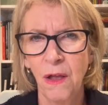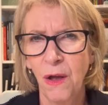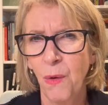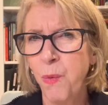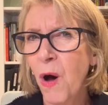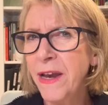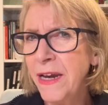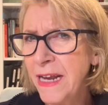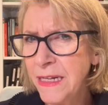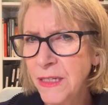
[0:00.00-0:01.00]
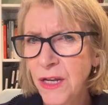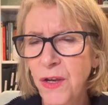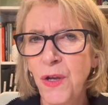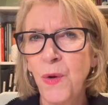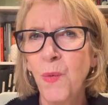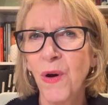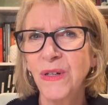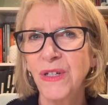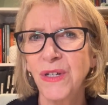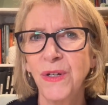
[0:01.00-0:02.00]
what it is that you
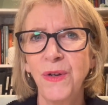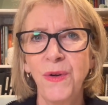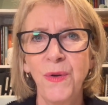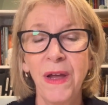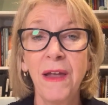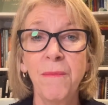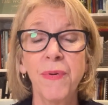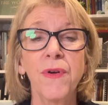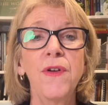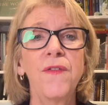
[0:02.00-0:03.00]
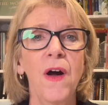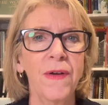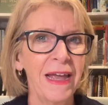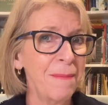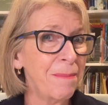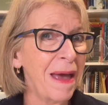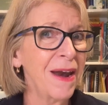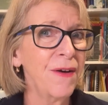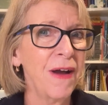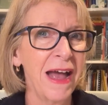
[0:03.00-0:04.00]
want to improve on, get
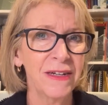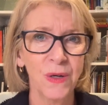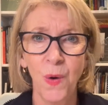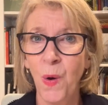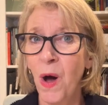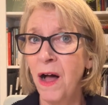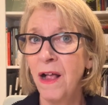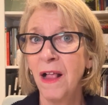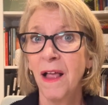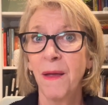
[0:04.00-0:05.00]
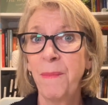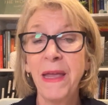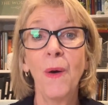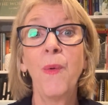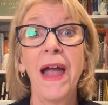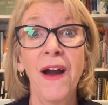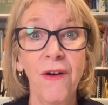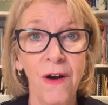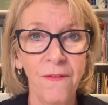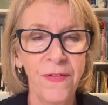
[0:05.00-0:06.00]
better at, or be aware
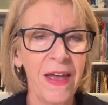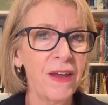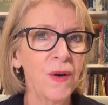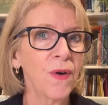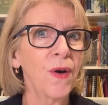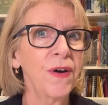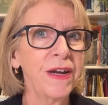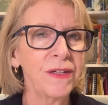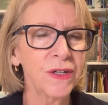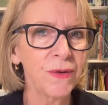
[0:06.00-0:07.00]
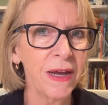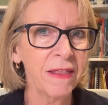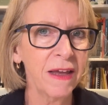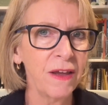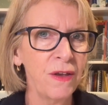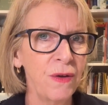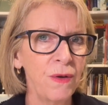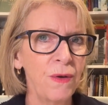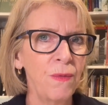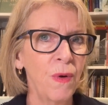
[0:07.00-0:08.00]
of that you're already doing, that
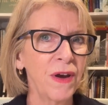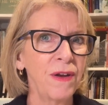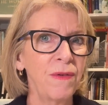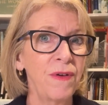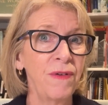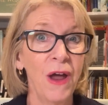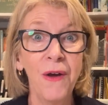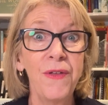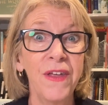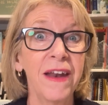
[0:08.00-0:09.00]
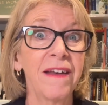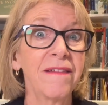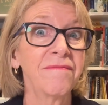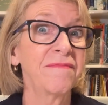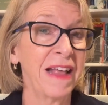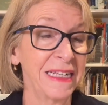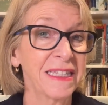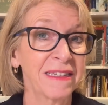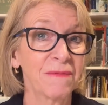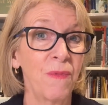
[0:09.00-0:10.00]
you want to know that
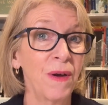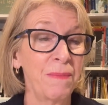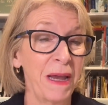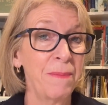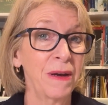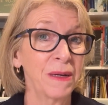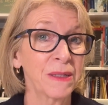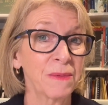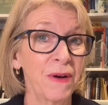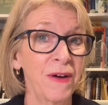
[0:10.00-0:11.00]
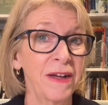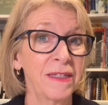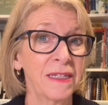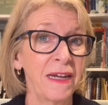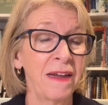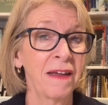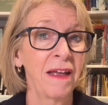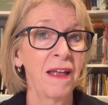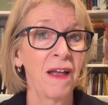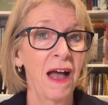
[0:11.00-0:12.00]
that's what people are experiencing,
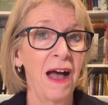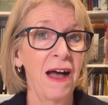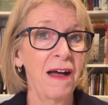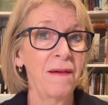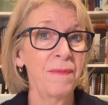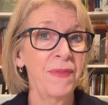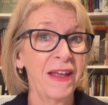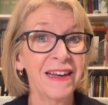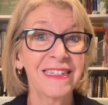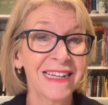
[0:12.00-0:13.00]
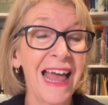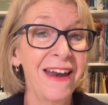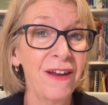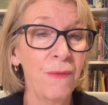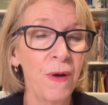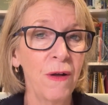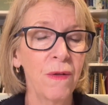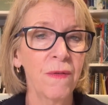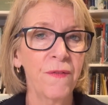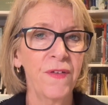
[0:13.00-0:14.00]
that's landing
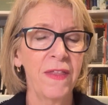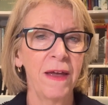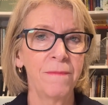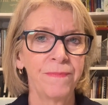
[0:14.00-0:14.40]
well for them.